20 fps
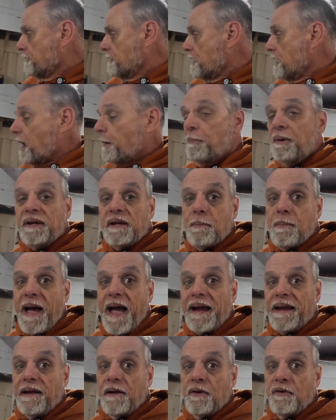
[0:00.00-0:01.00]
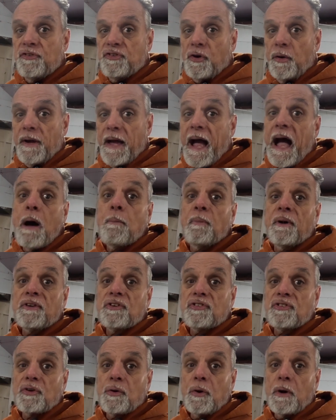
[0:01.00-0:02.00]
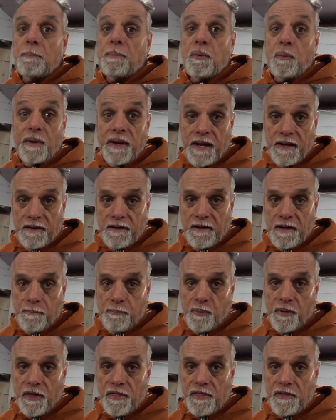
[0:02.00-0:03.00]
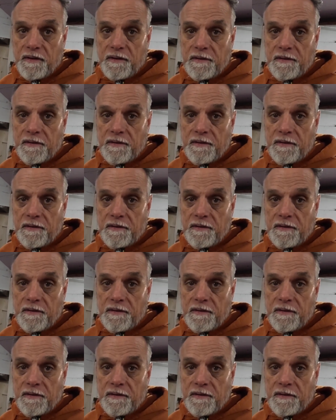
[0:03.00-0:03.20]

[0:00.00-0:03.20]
I'll bring you back here and show you how much syrup we ended up with.